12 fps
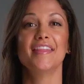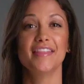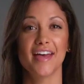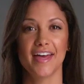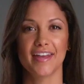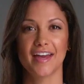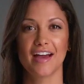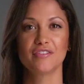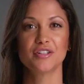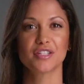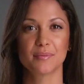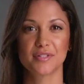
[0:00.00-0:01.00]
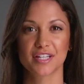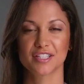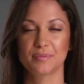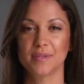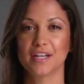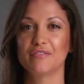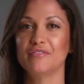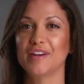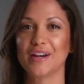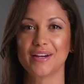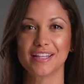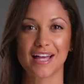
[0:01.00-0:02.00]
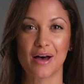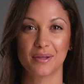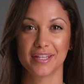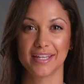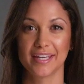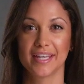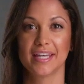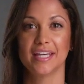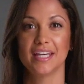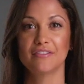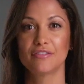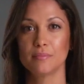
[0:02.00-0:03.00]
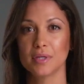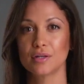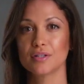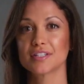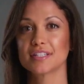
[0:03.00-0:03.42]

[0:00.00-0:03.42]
Then have your subject speak very loudly. If the meter is